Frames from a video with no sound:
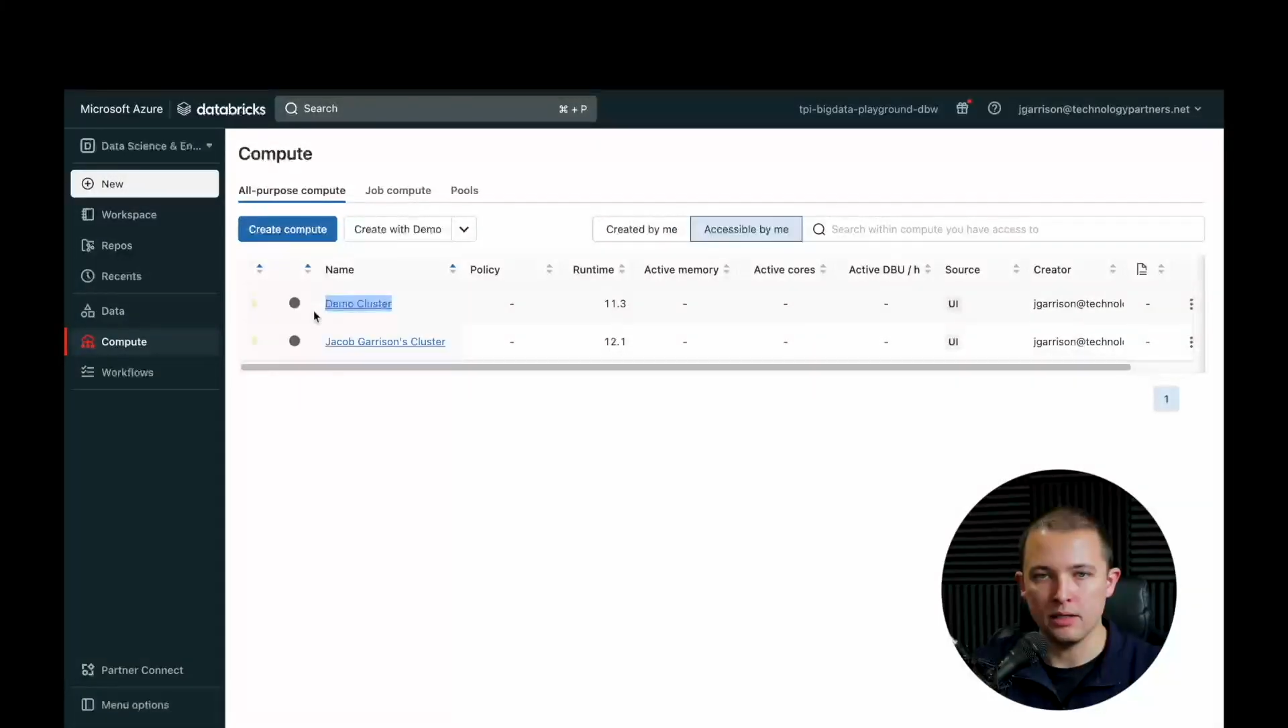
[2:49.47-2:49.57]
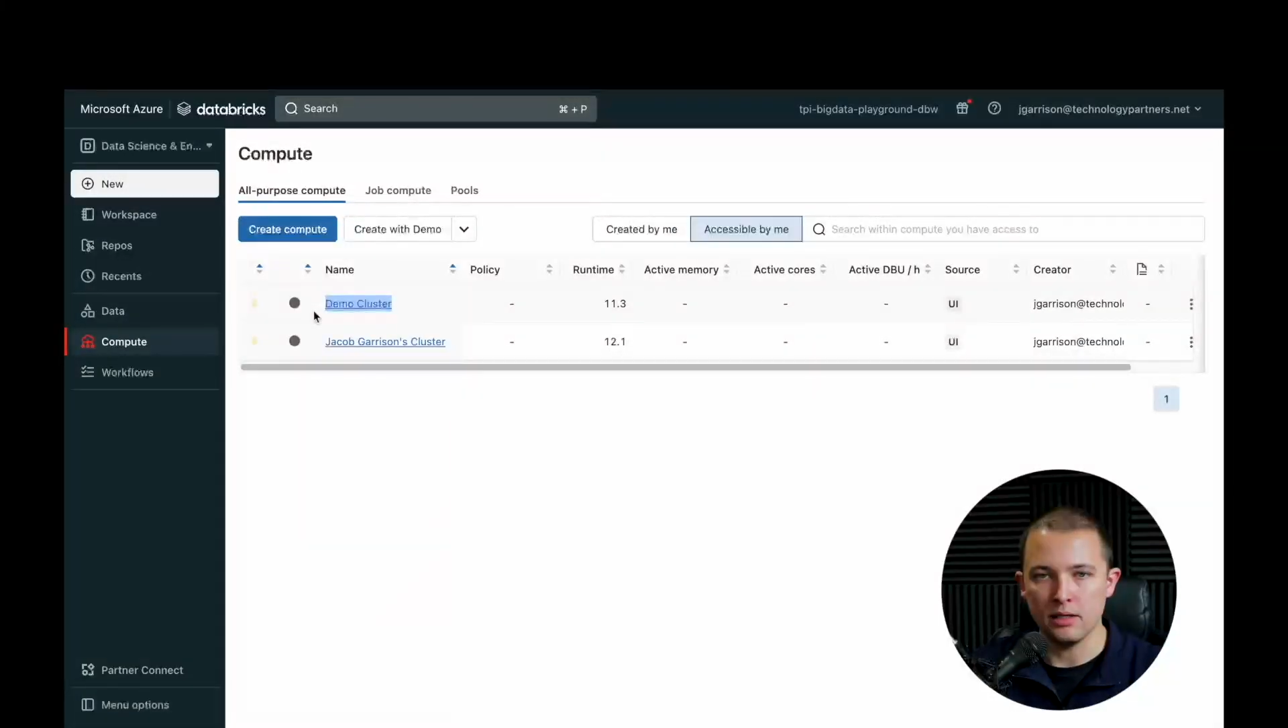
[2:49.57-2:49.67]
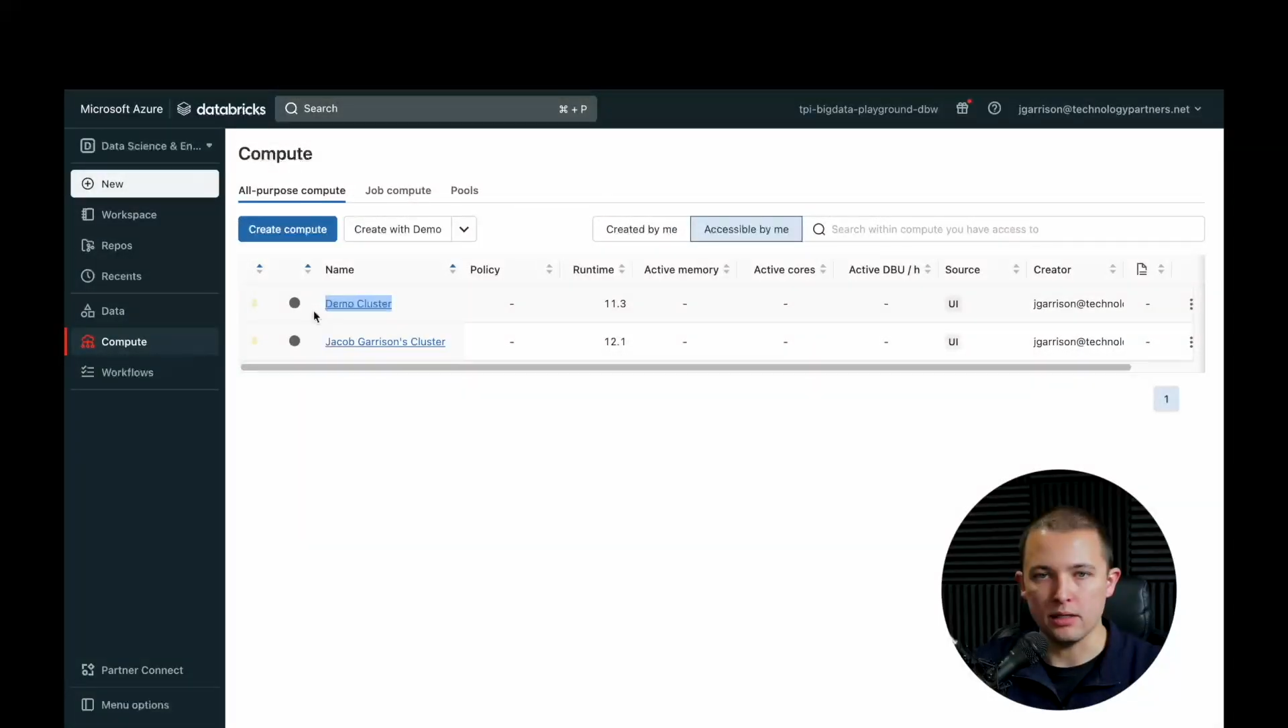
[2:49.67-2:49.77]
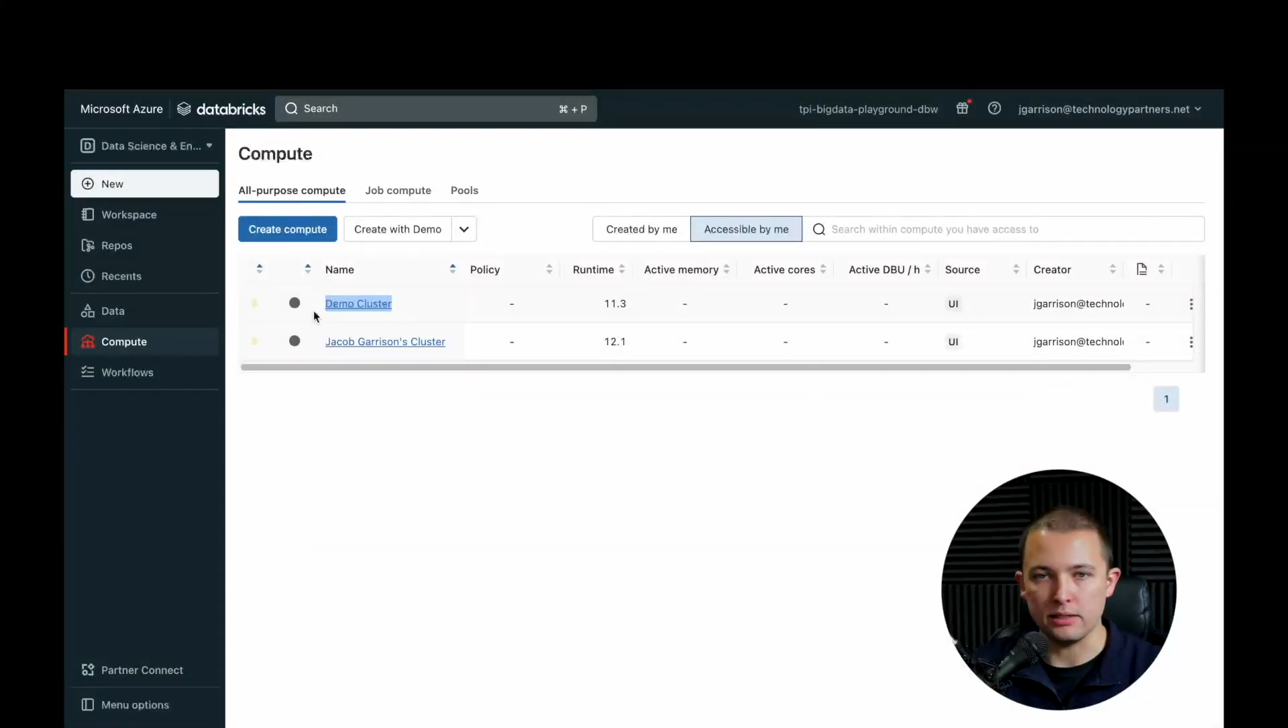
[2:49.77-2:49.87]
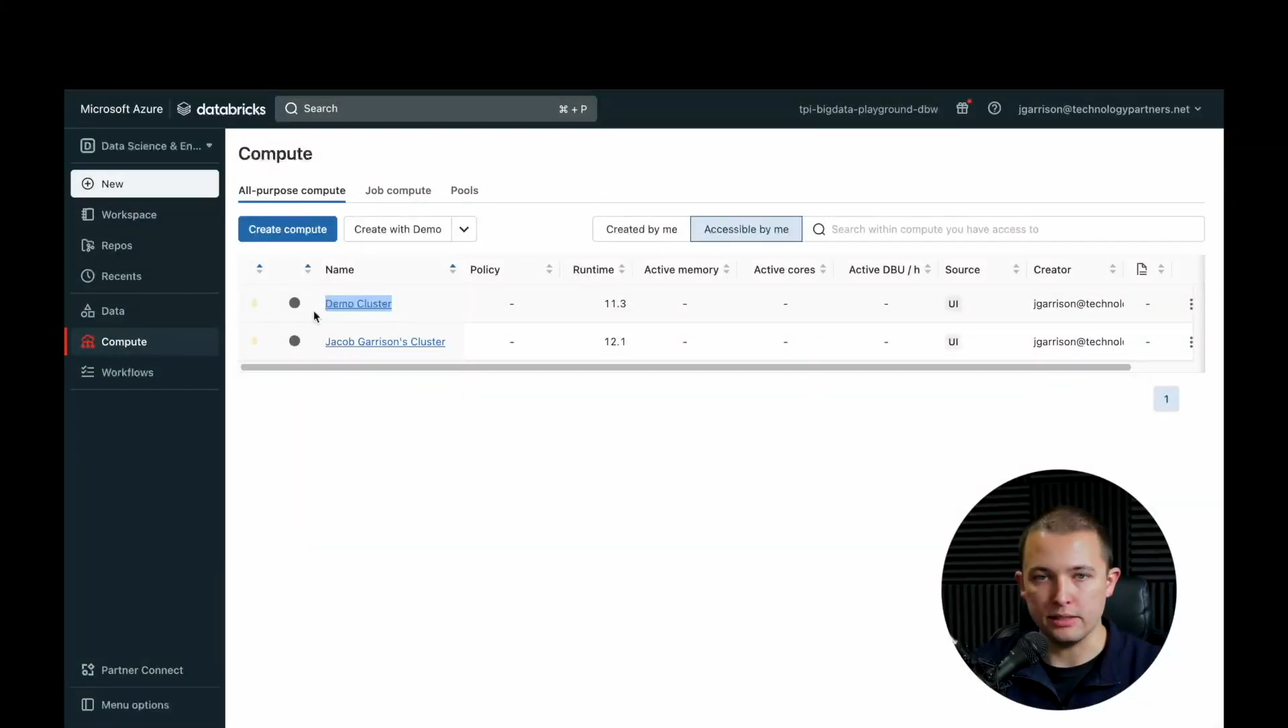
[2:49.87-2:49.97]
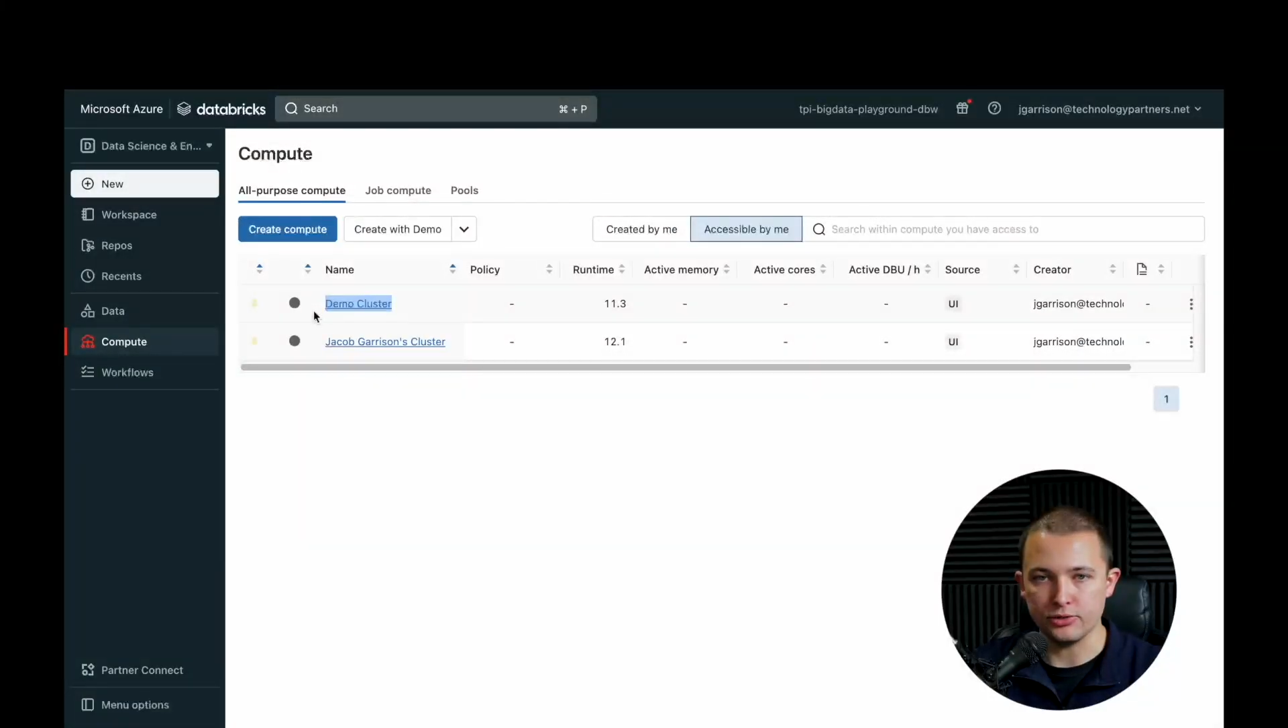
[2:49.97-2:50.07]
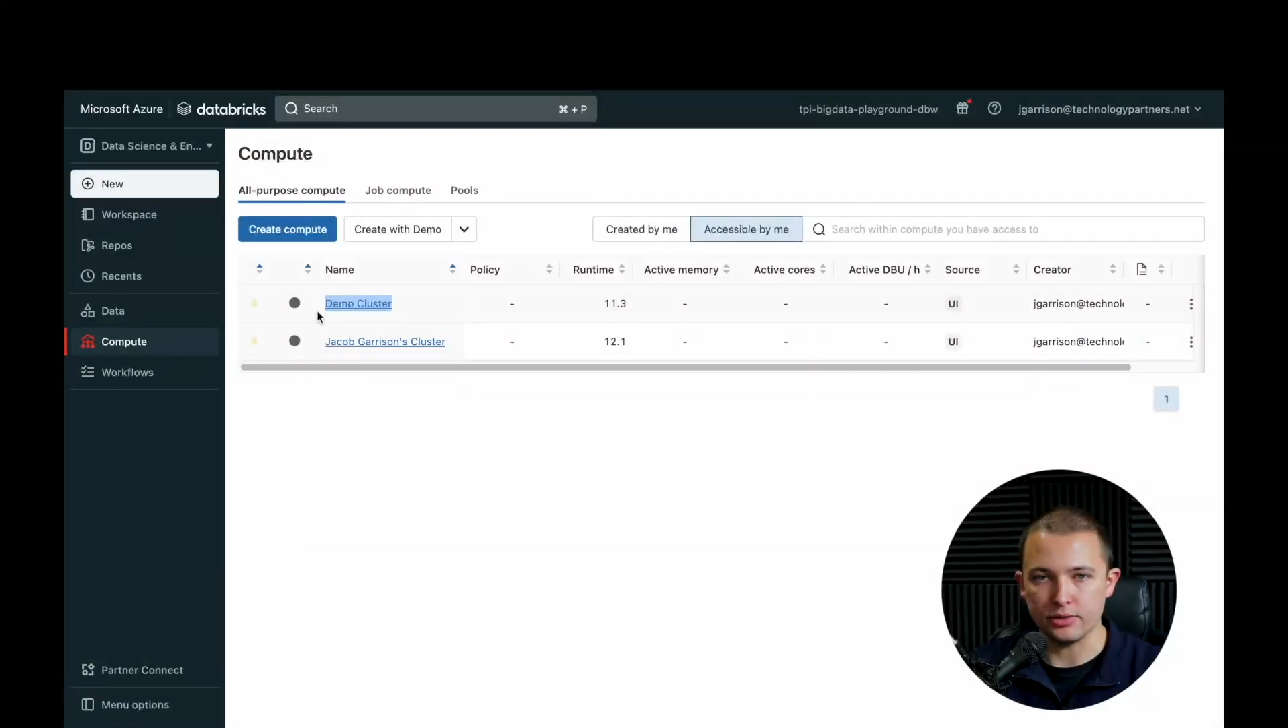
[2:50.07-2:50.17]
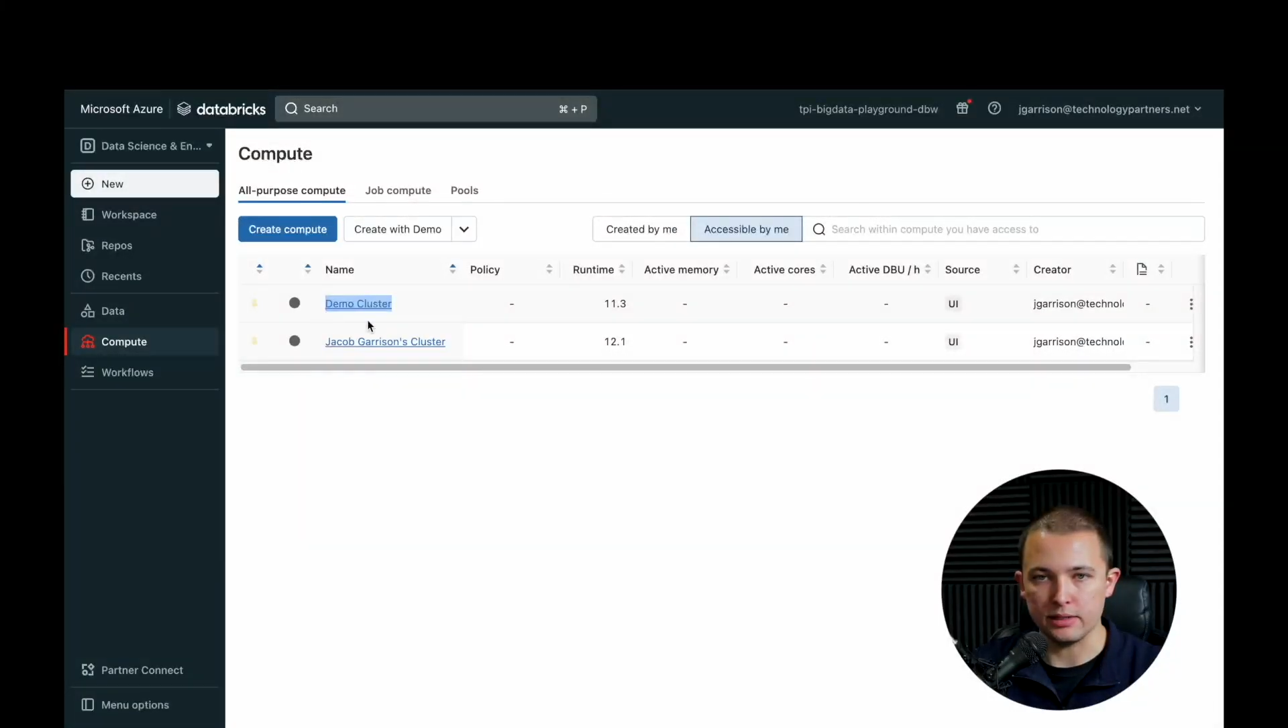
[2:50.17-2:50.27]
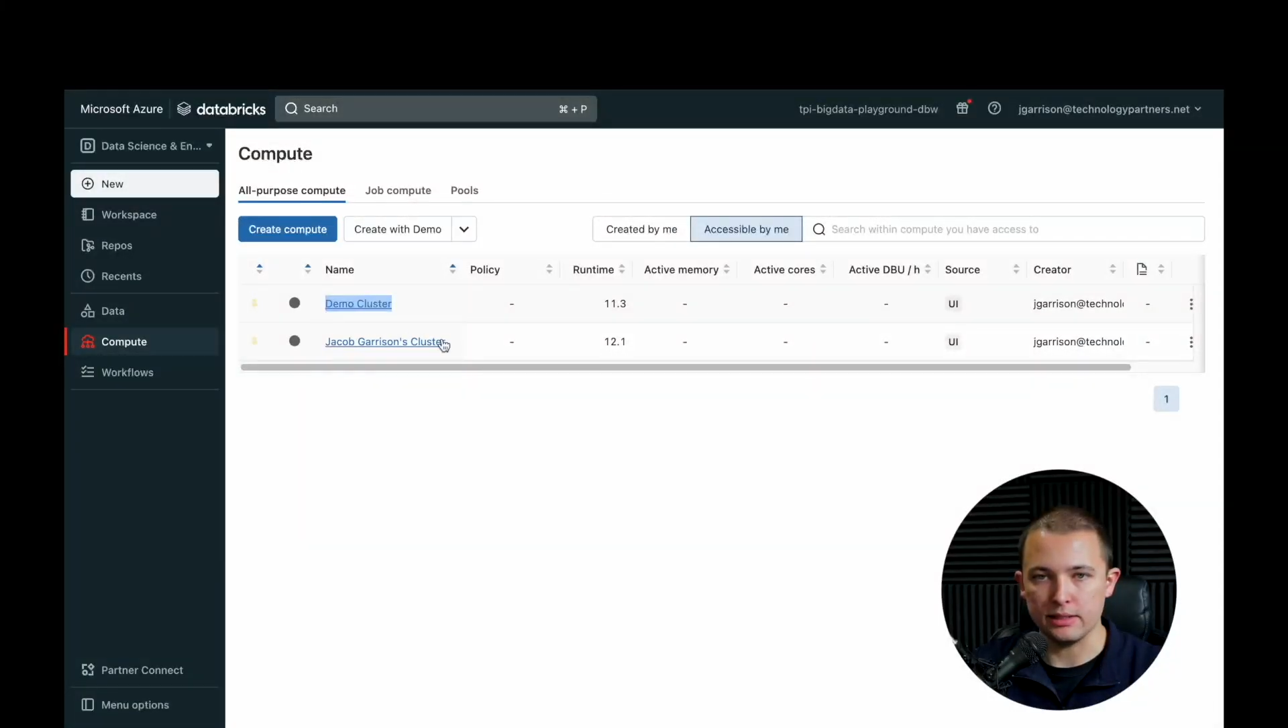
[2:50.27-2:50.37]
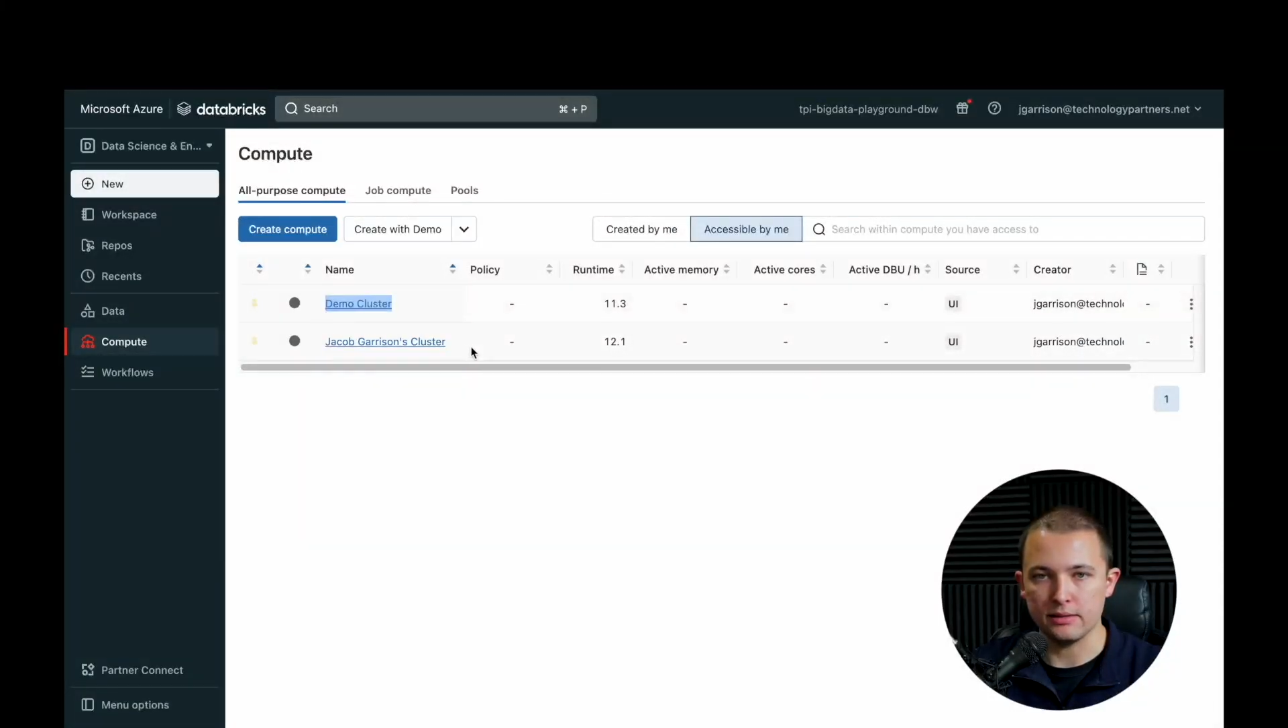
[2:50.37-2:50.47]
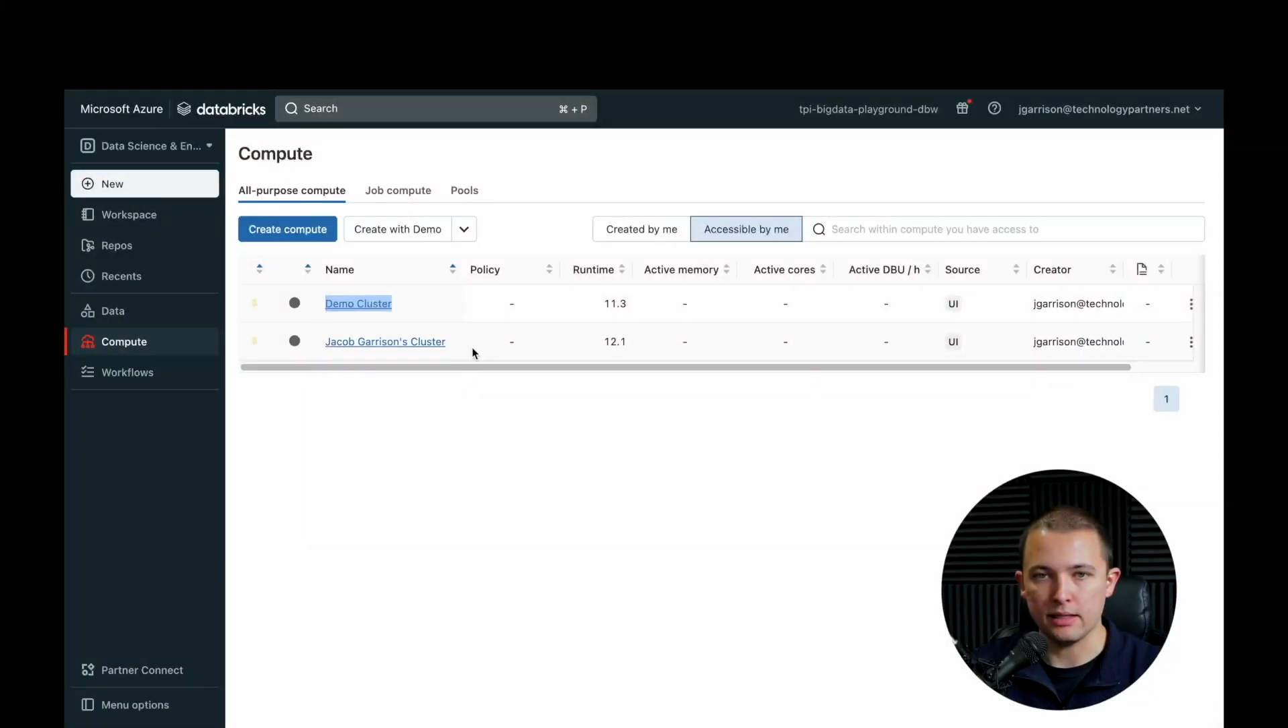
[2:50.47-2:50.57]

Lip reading: Additionally,